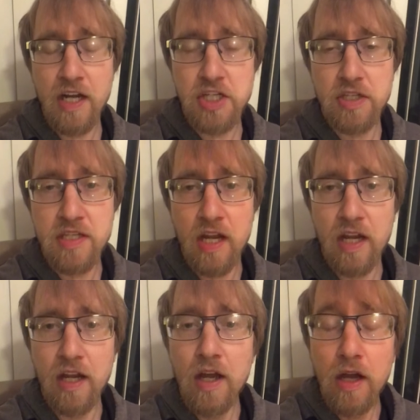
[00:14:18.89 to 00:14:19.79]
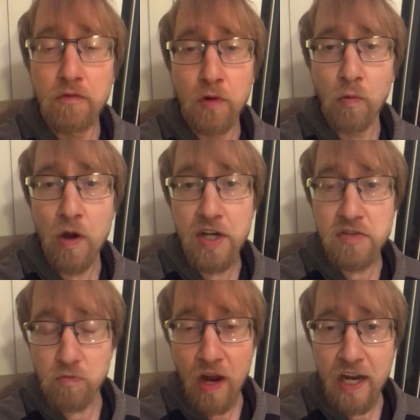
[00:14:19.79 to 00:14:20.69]
I should say, for what
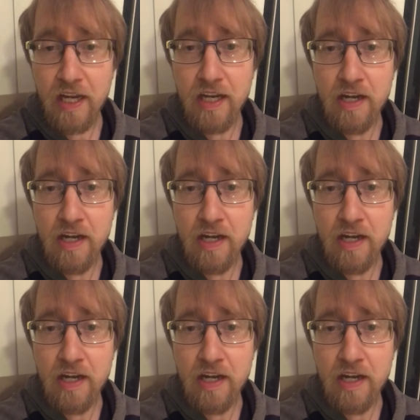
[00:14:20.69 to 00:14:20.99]
is right.